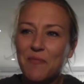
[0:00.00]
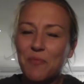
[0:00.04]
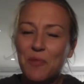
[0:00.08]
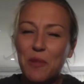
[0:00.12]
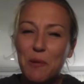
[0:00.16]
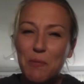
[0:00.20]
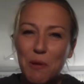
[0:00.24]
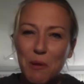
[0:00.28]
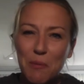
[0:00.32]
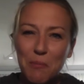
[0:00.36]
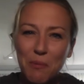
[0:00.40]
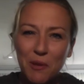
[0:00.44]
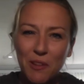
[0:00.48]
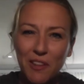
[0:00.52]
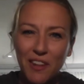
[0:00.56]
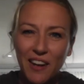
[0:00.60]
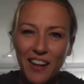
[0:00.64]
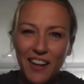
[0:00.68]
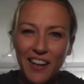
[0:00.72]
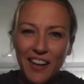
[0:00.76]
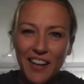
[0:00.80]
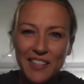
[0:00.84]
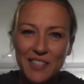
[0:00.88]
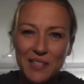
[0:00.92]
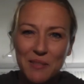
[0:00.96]
the people that
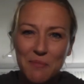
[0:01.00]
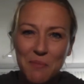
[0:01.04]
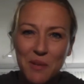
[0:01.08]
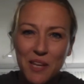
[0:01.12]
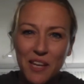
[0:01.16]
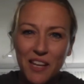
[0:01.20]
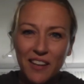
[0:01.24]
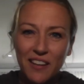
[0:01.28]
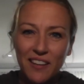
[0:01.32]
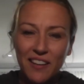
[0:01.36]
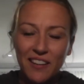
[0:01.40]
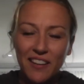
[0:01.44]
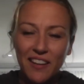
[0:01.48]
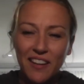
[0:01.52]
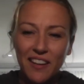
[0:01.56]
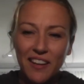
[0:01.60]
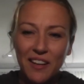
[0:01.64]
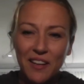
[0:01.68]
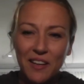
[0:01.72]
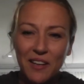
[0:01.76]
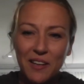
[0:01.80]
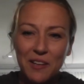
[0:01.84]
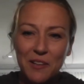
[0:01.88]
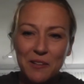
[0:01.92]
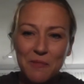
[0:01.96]
I got to meet
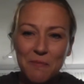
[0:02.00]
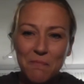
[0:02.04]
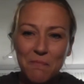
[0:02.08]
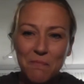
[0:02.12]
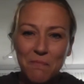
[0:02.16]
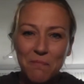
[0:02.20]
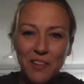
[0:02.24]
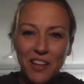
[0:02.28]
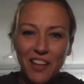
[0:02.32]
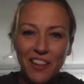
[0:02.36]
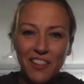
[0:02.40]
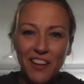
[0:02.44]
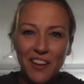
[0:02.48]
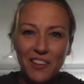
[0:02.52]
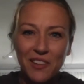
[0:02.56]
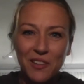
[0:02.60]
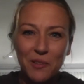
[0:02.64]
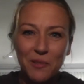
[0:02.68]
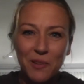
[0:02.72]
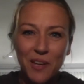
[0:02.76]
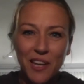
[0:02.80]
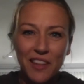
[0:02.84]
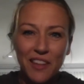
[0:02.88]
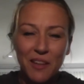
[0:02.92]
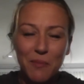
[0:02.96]
along the
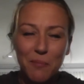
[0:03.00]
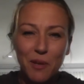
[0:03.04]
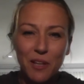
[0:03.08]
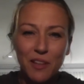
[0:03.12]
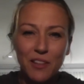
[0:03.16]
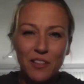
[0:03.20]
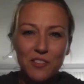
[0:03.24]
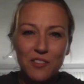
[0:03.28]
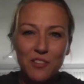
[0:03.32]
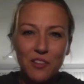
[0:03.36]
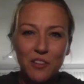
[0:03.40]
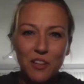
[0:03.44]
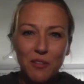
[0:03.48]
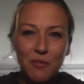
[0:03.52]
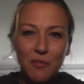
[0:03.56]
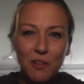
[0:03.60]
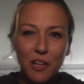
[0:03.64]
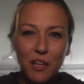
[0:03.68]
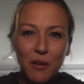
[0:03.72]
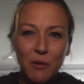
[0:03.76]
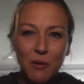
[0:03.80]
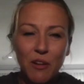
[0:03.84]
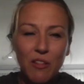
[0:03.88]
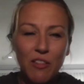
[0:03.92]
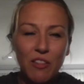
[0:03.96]
way that made the journey
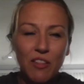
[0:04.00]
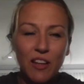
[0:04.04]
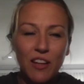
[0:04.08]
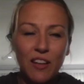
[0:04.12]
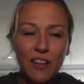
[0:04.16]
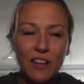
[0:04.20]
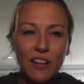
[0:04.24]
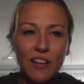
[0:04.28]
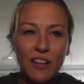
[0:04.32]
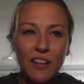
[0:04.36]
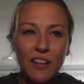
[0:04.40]
really worth it.